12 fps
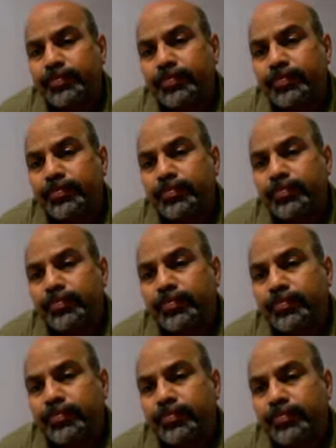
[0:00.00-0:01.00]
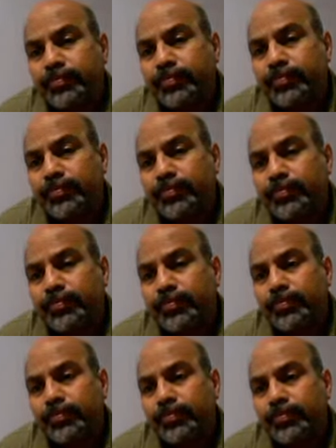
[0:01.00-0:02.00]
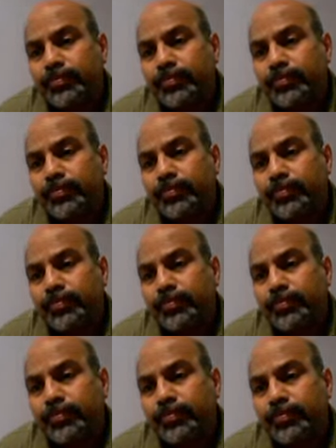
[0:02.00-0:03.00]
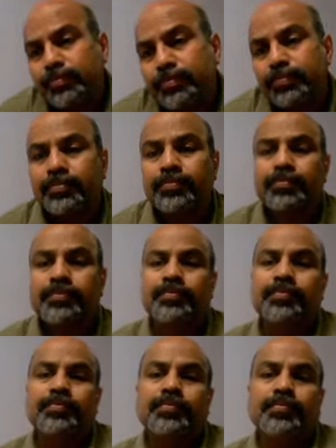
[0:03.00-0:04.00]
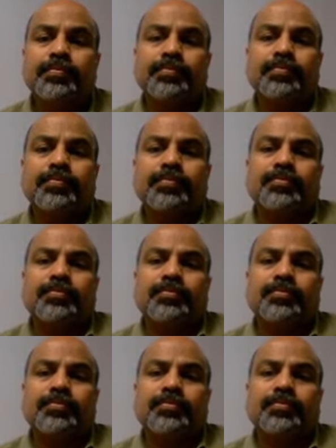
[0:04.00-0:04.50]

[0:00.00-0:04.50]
Nothing is said.